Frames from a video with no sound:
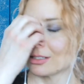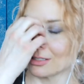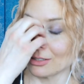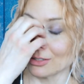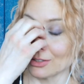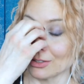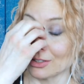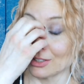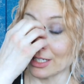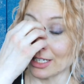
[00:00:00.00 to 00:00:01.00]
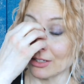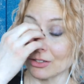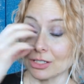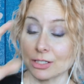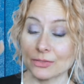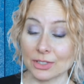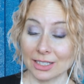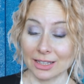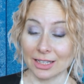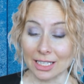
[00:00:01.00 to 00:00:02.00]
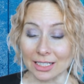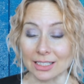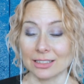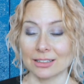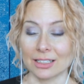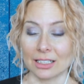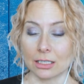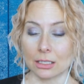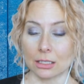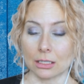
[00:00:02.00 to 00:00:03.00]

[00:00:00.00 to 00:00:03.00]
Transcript: her energy is very light, like